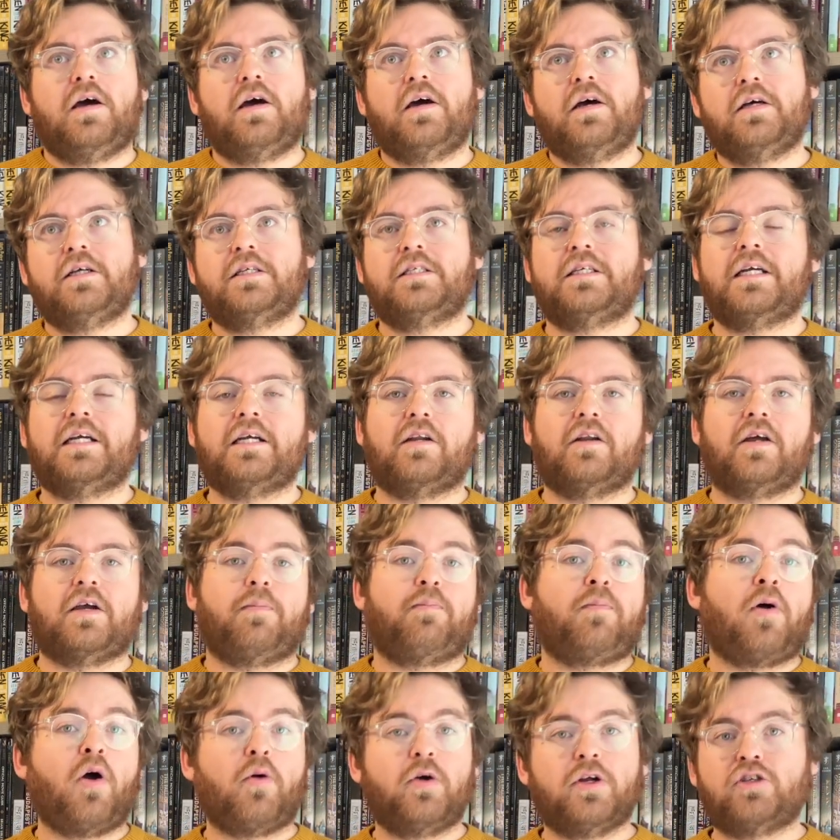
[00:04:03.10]
say like
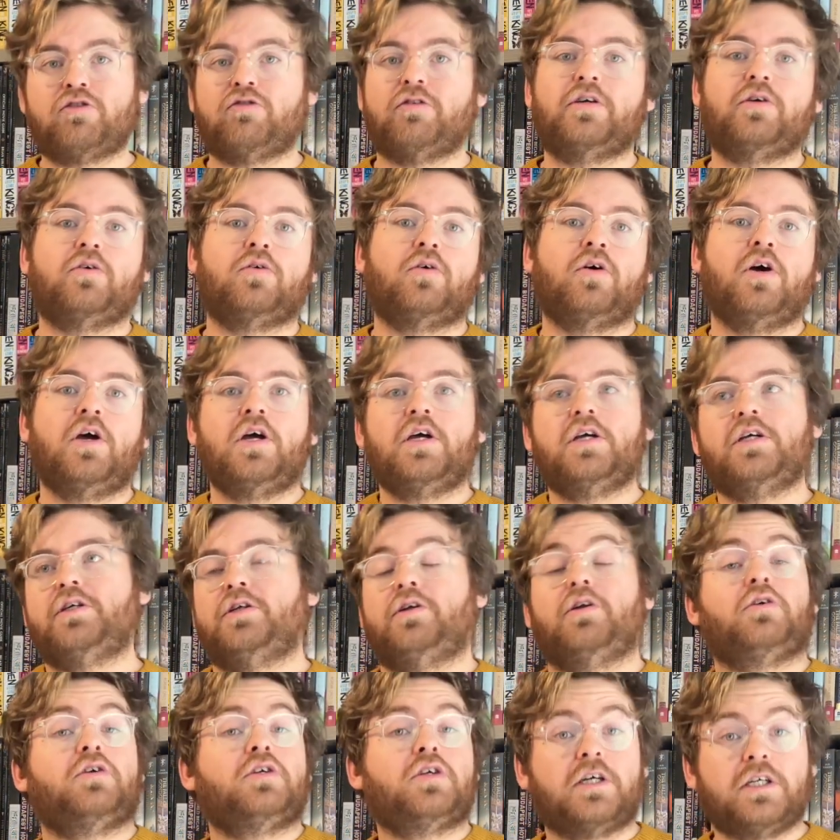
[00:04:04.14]
poetry or
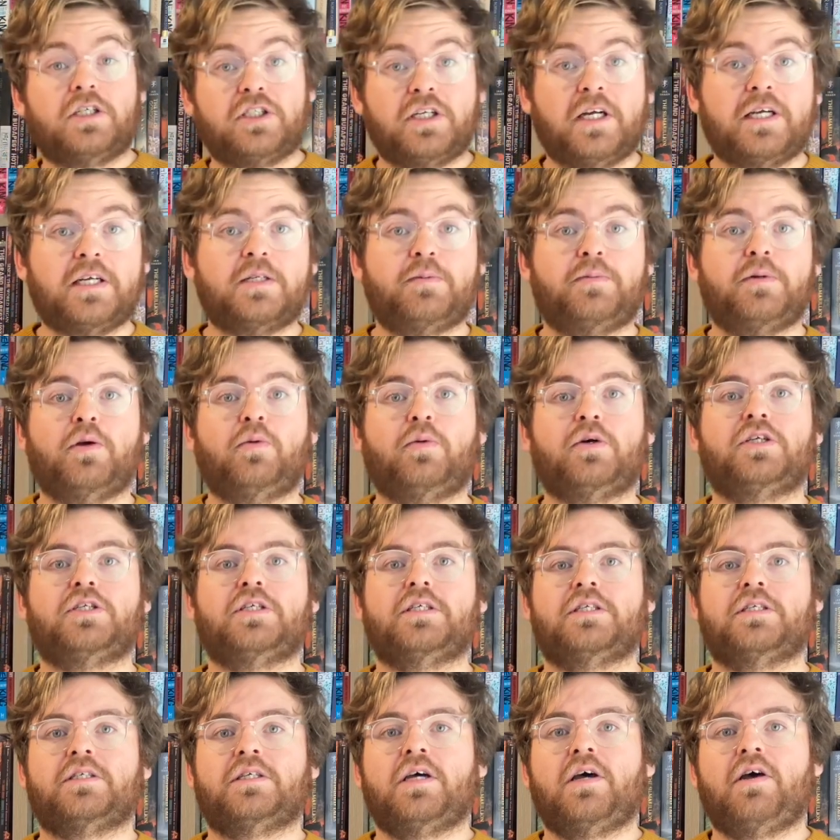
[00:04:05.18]
like Shakespeare, which
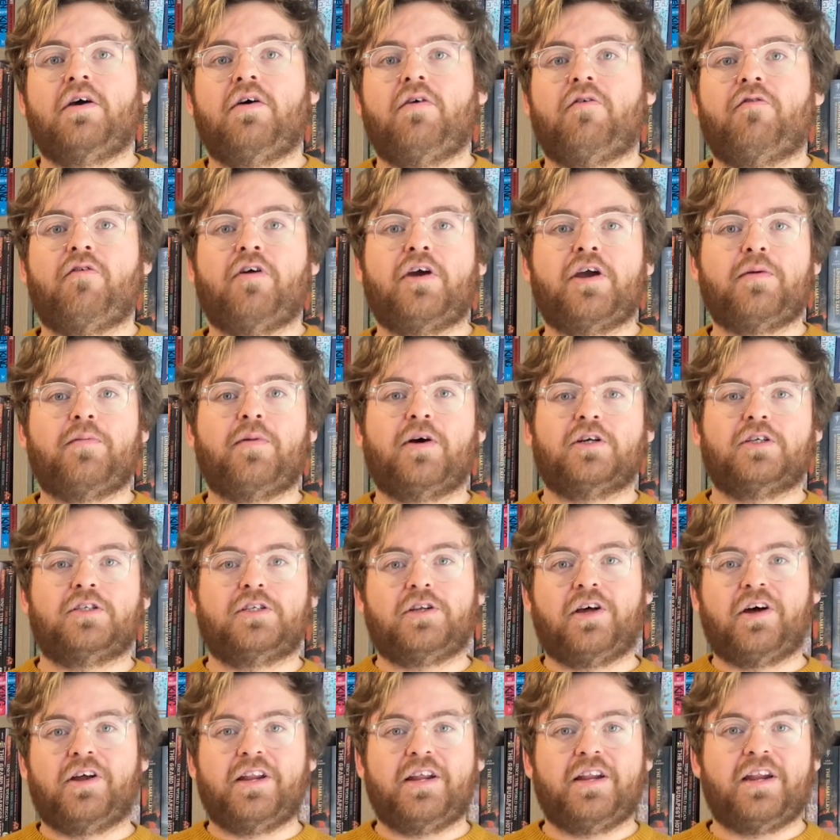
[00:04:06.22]
is very much
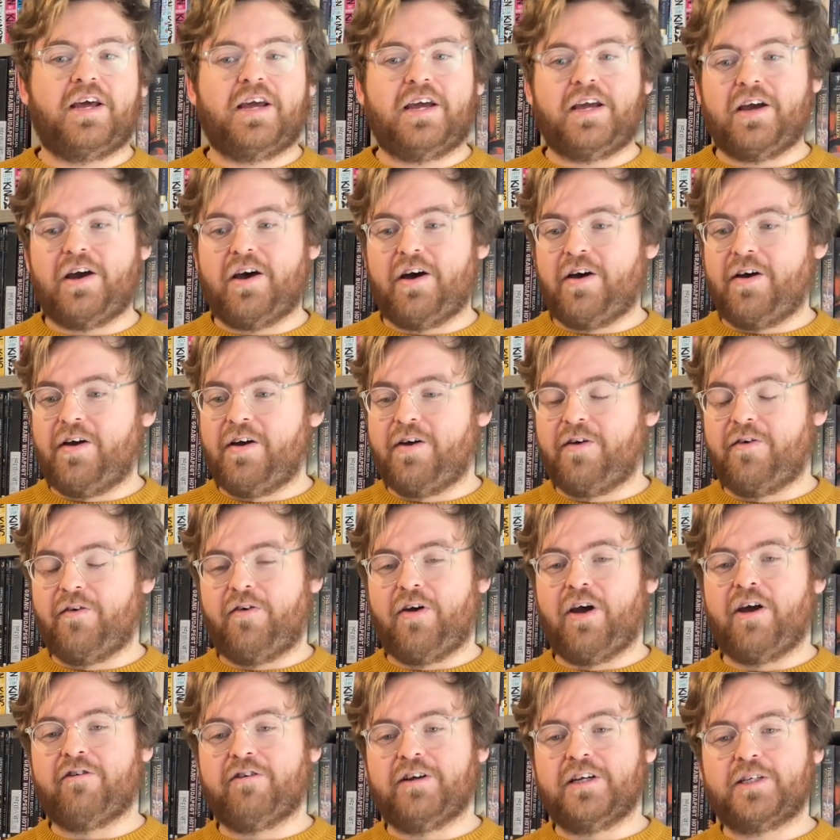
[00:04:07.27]
done in a
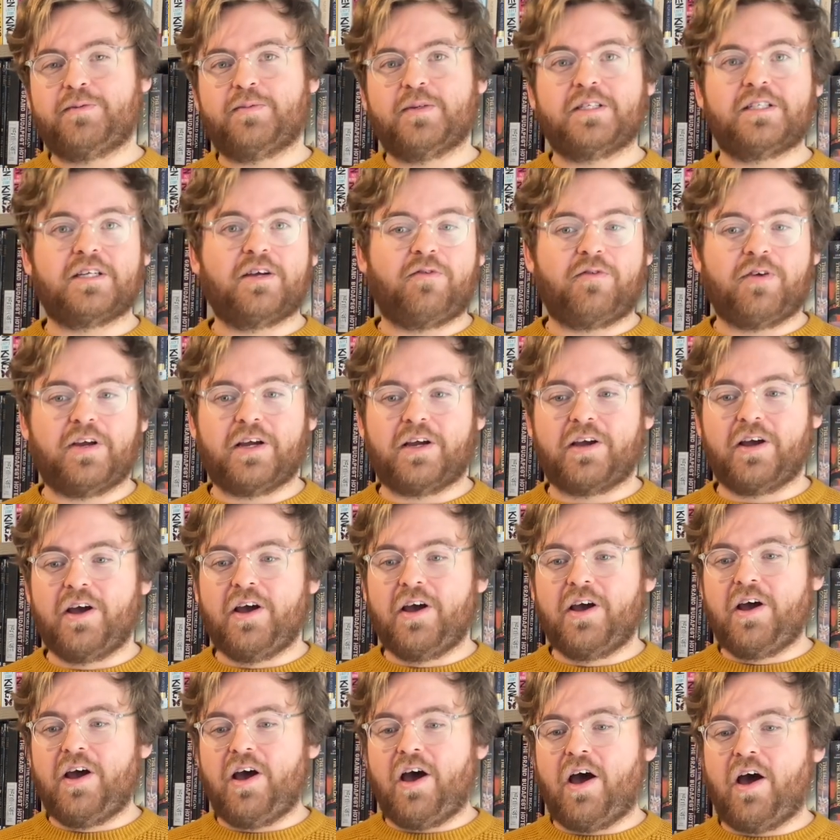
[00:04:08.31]
very specific
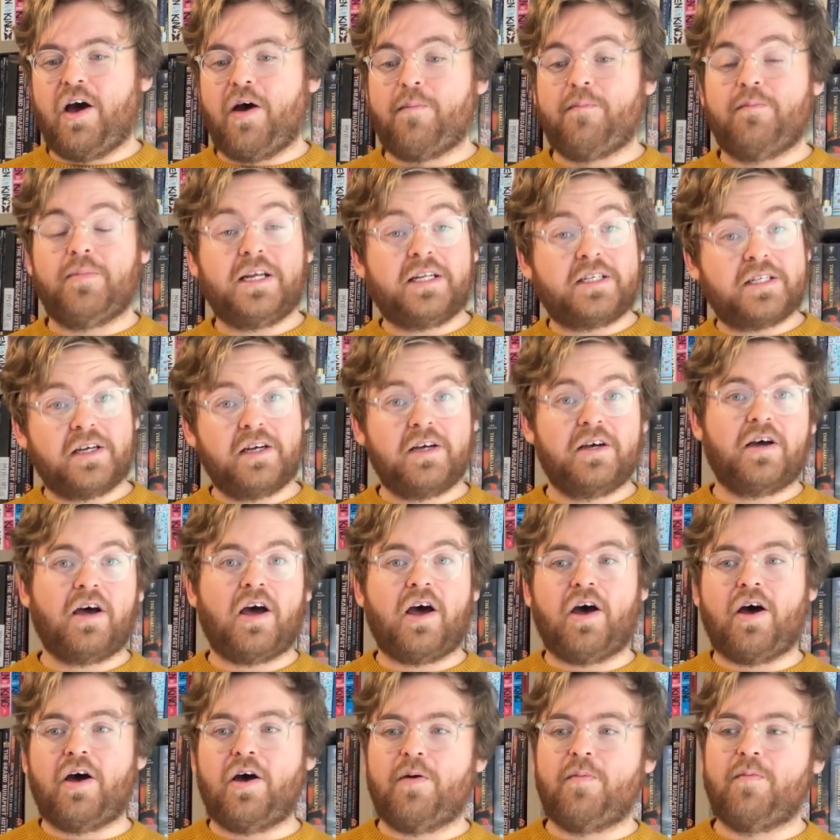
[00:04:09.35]
meter,
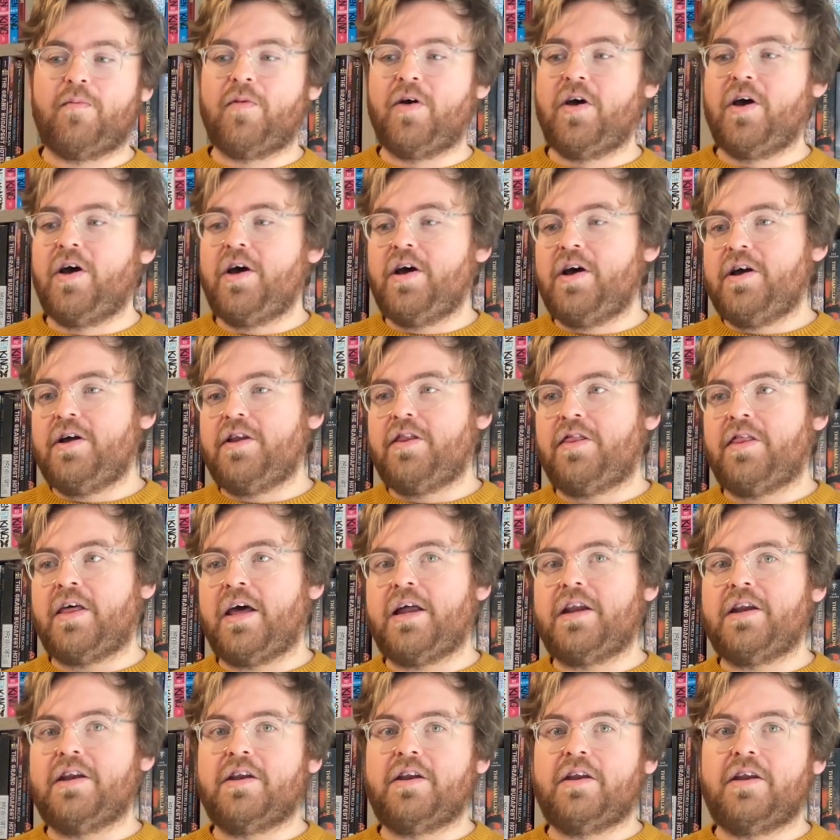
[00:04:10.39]

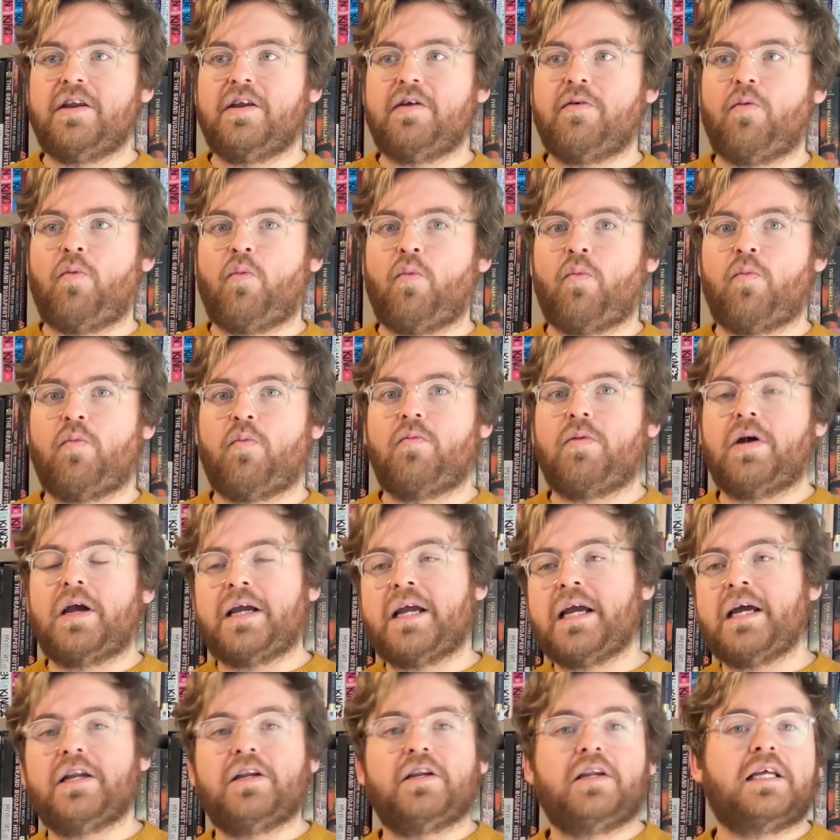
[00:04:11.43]
then
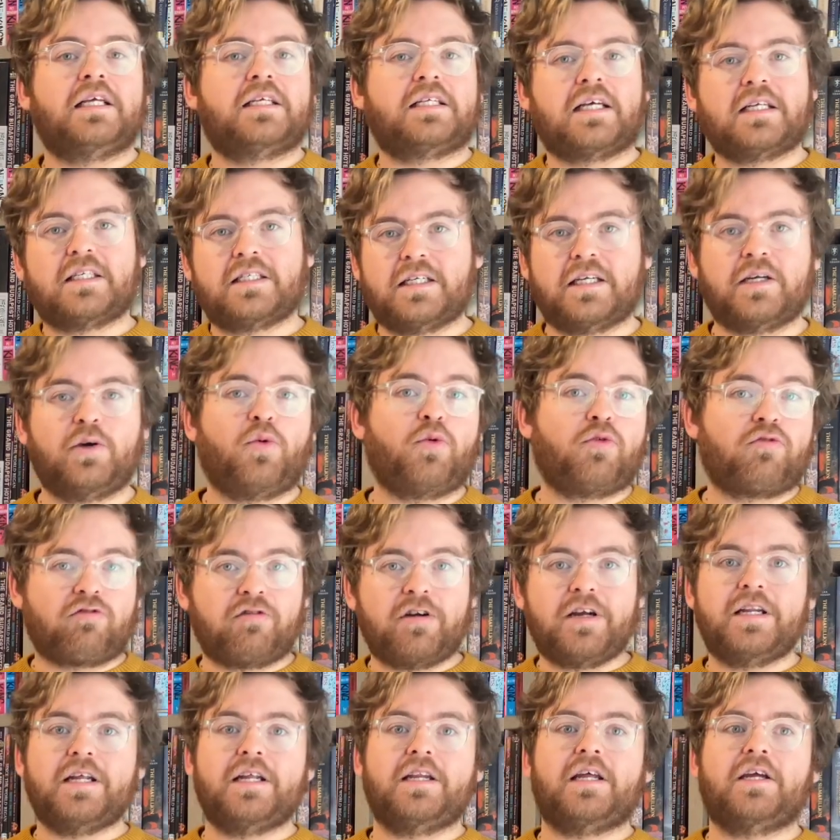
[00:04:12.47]
again it's that skill of
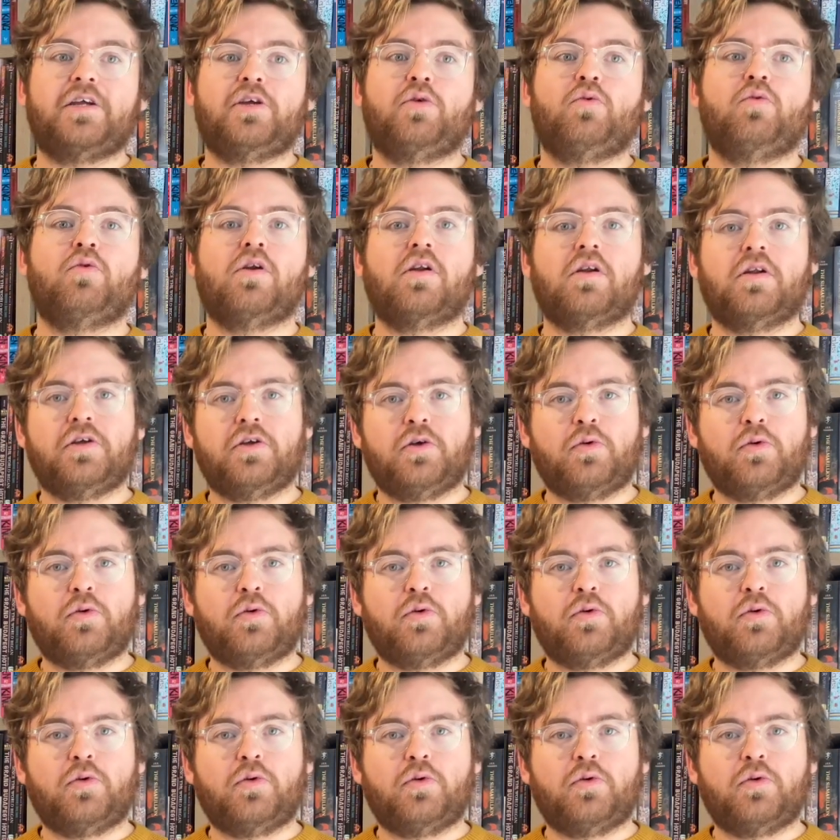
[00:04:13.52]
reading that you